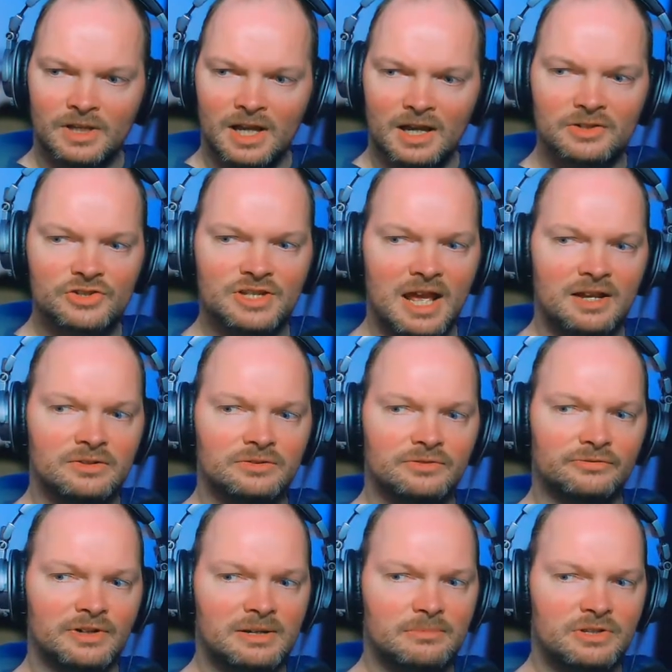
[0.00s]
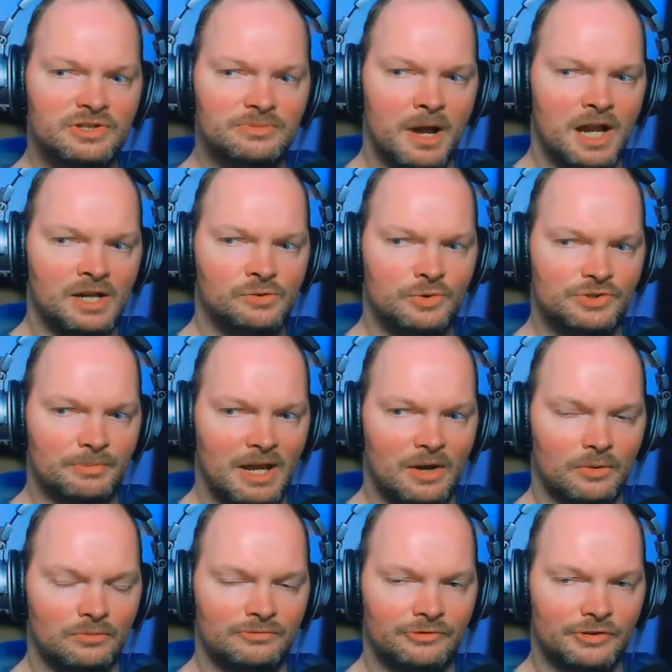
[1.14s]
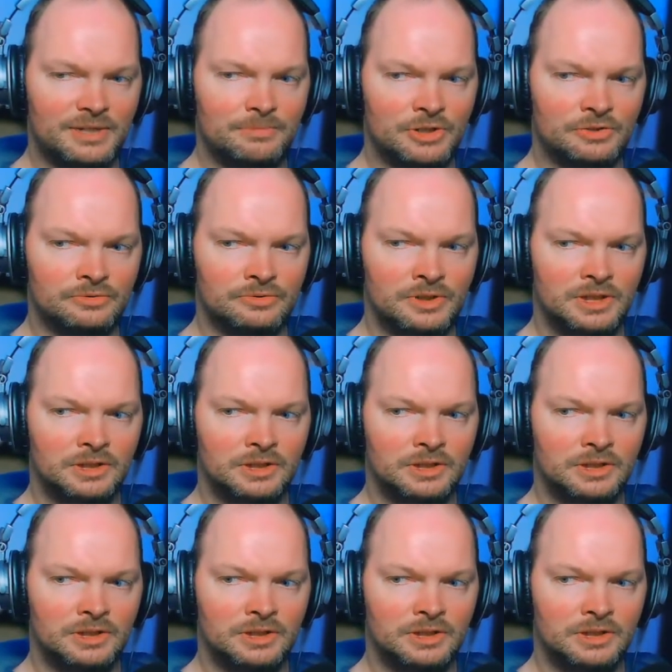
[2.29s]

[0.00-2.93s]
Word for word: I understand Freeman's mind was about Freeman